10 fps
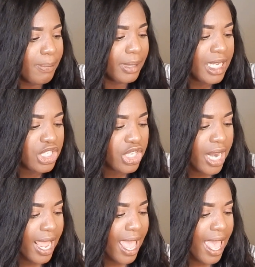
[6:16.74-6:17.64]
bleach that
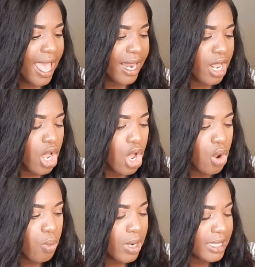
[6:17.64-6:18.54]
I had
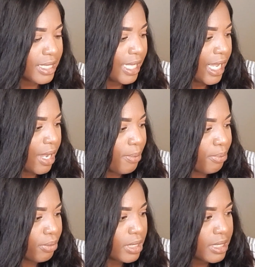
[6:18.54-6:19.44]
was the
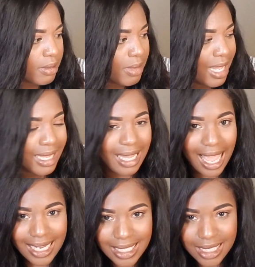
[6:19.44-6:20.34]
Prism
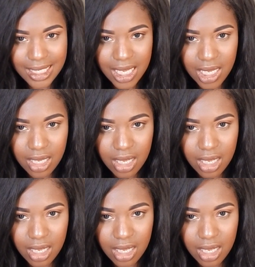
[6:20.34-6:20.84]
Lights,